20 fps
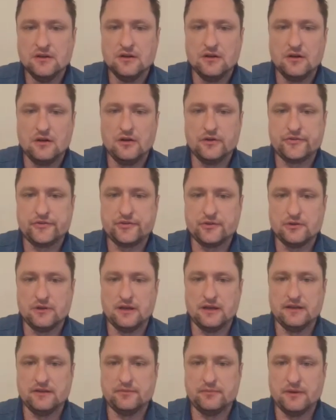also
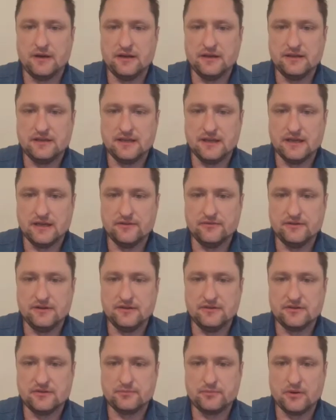lines body cavities
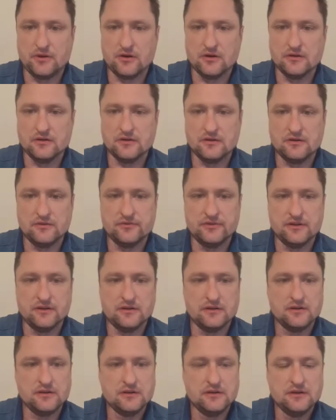as part of
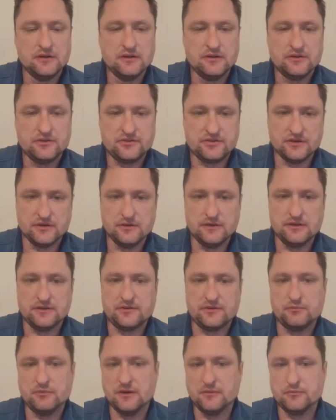the serous
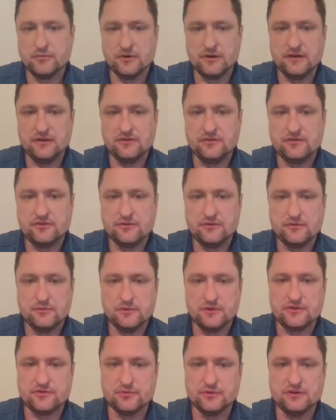membranes,
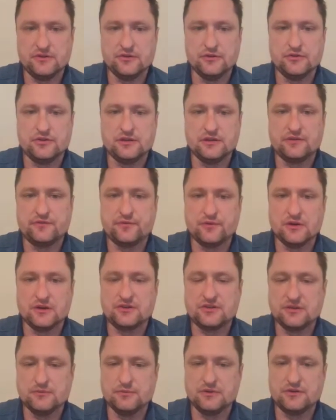which reduces
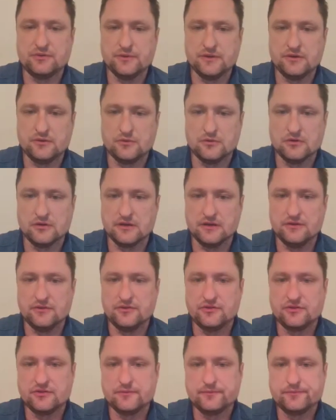friction between
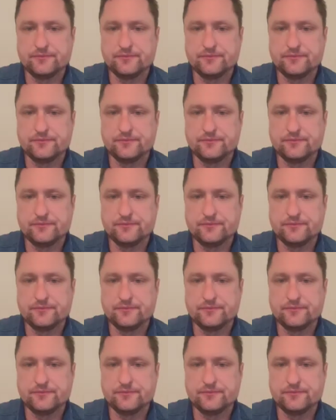organs.